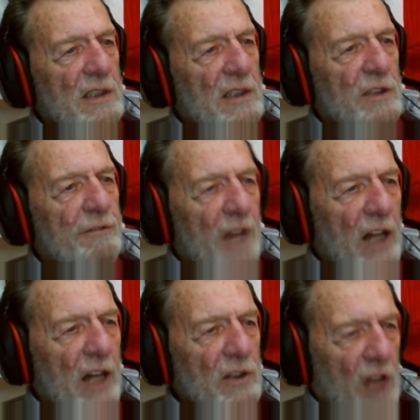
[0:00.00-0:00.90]
to
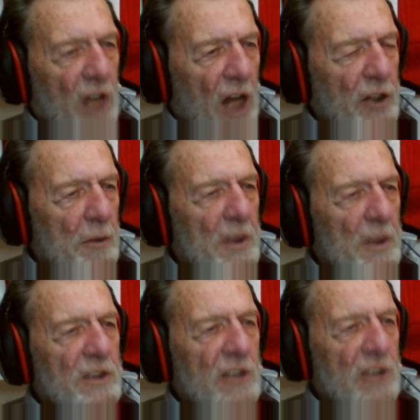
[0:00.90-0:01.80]
file
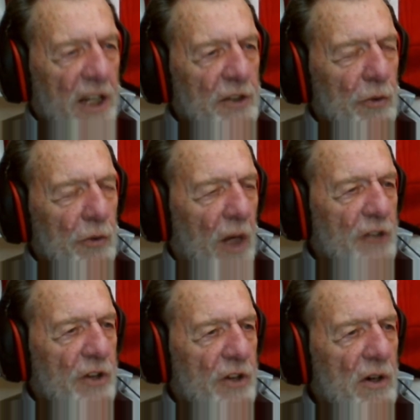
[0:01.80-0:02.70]
documents. Thank you,
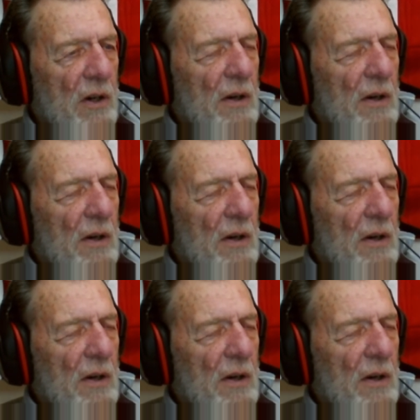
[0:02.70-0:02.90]
Roger.